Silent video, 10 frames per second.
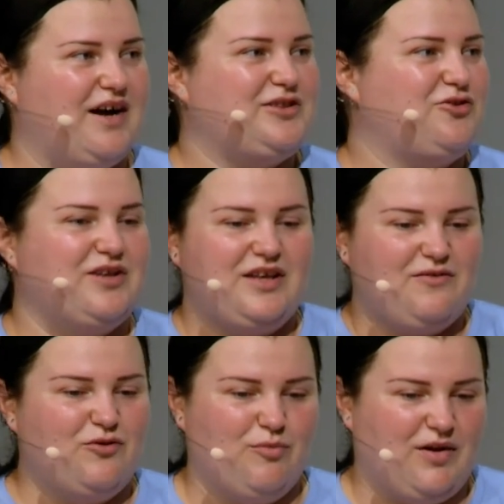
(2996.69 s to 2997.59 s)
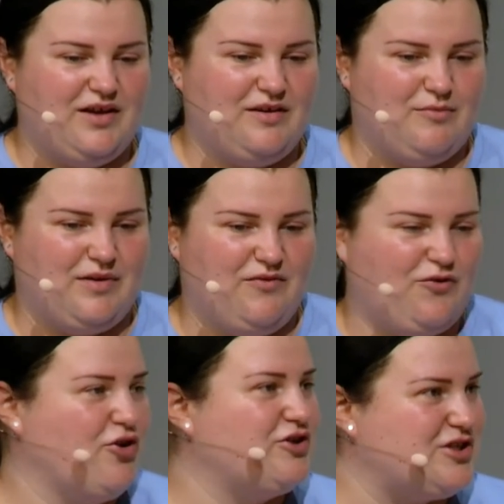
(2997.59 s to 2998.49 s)
I don't give you my, my
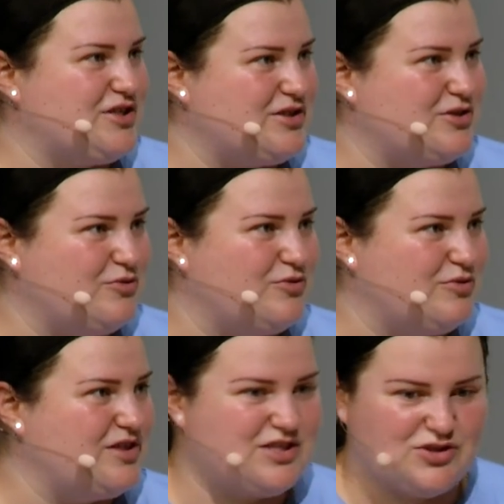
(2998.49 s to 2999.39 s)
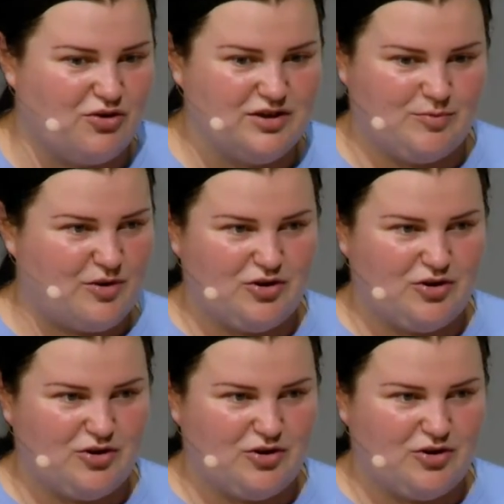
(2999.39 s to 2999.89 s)
verse to, to this song